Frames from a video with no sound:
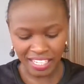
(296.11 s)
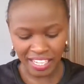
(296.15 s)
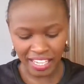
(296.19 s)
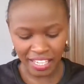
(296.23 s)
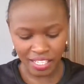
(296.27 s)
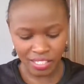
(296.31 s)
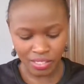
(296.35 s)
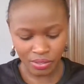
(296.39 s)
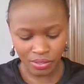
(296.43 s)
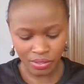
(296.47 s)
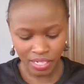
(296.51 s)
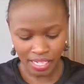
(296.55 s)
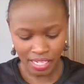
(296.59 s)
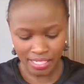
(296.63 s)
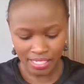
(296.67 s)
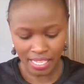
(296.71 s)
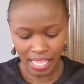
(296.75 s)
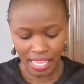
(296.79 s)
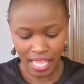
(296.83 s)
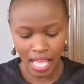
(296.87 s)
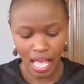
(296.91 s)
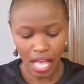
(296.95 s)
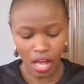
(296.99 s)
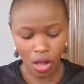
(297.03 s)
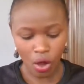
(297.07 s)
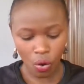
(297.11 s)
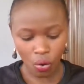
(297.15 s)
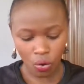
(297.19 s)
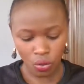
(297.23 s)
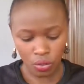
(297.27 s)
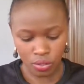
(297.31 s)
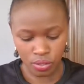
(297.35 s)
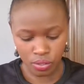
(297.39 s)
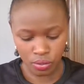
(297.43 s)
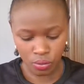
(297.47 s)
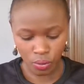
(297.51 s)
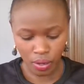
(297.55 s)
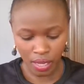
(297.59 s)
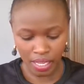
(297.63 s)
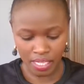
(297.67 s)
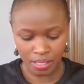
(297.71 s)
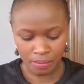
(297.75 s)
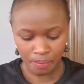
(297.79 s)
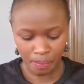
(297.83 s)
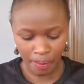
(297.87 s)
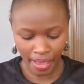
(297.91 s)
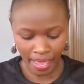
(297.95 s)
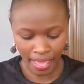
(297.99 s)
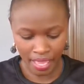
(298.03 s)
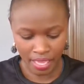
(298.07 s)
Exodus also
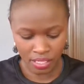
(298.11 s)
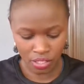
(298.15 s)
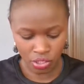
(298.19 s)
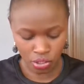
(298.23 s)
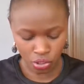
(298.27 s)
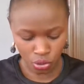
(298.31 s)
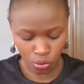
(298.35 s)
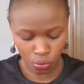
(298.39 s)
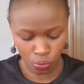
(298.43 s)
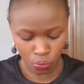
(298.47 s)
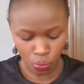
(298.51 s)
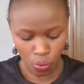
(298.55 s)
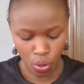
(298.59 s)
aspires to.